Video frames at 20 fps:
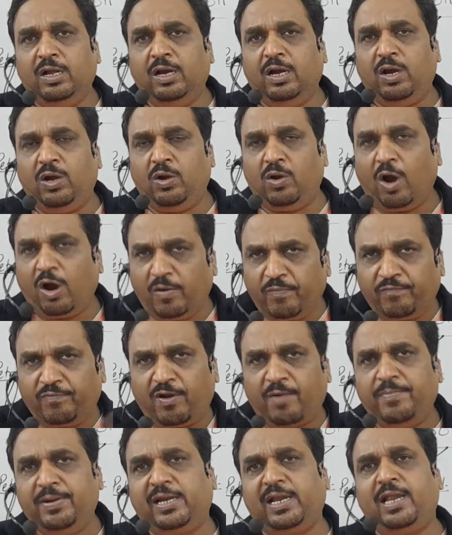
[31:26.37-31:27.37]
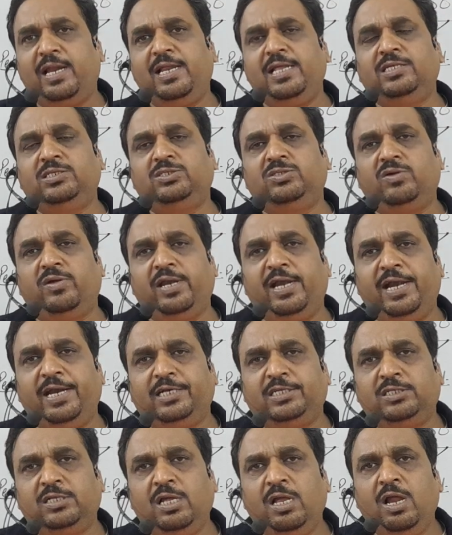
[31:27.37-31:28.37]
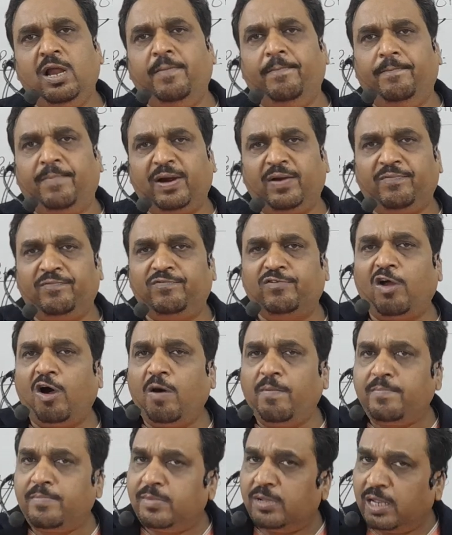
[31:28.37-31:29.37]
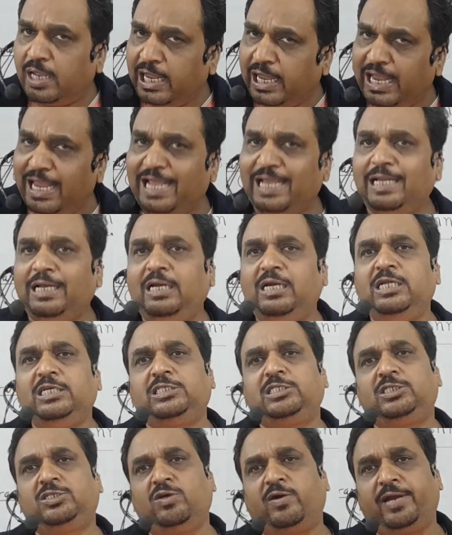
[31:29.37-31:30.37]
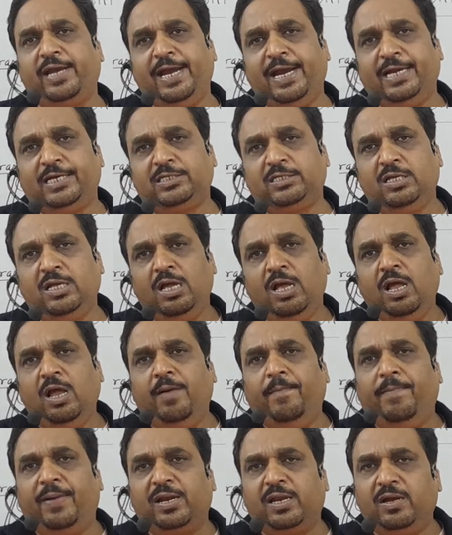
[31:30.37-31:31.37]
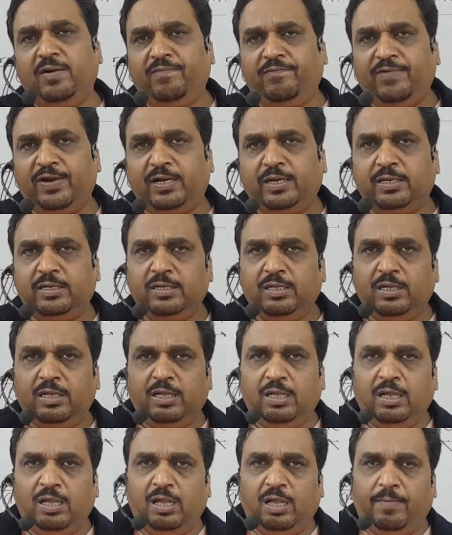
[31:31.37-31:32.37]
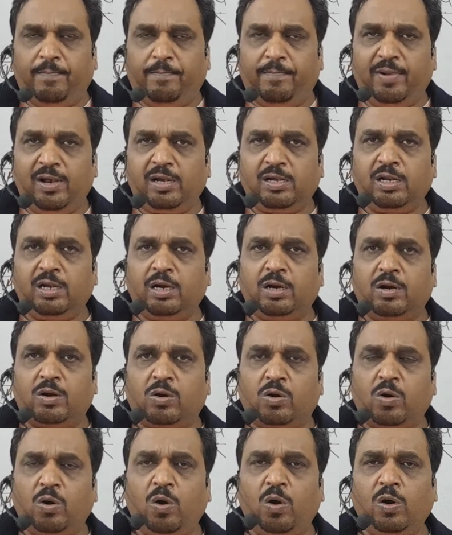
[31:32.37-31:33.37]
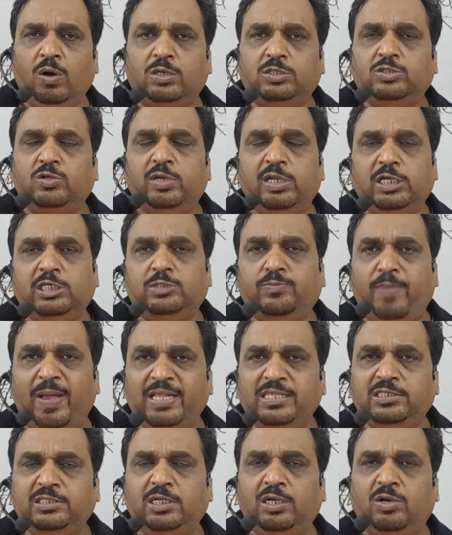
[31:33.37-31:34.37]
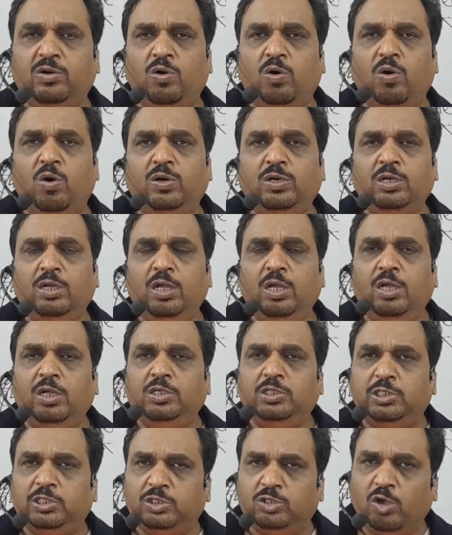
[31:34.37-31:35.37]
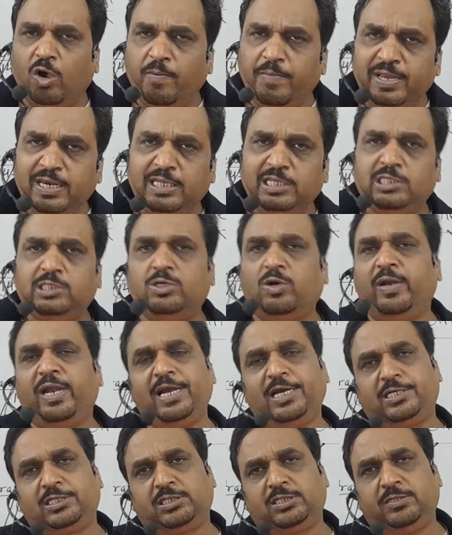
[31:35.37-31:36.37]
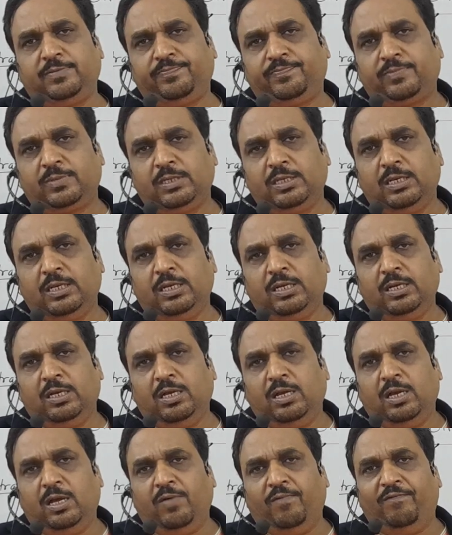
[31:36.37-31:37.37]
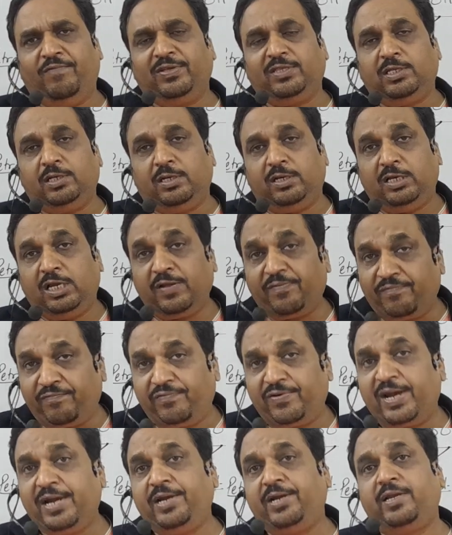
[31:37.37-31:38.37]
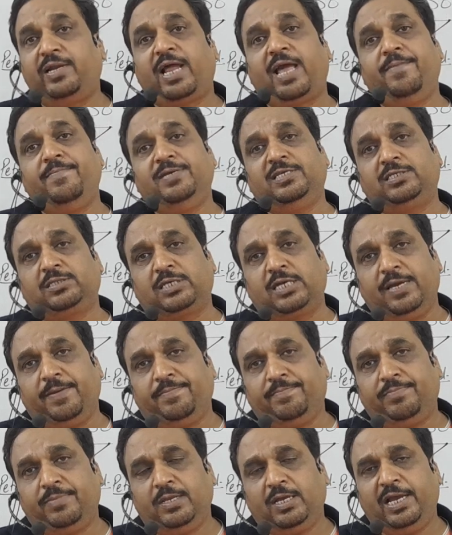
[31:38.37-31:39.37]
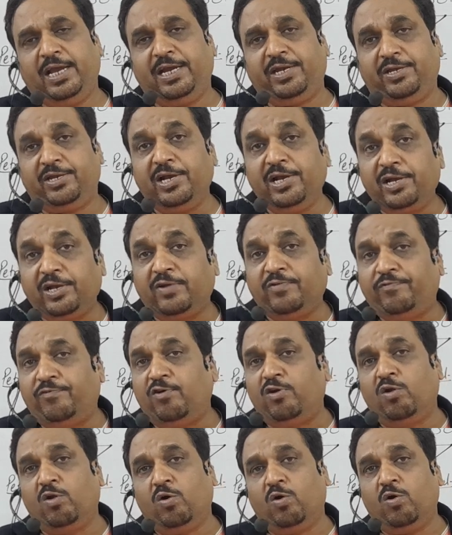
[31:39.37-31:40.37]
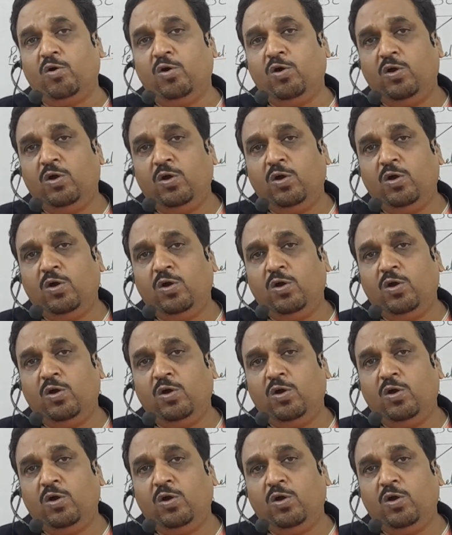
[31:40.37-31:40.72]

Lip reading: not from Italian sonnets but from English sonnets. But in fact, Spenser wrote so many sonnets with a different rhyme scheme. He didn't follow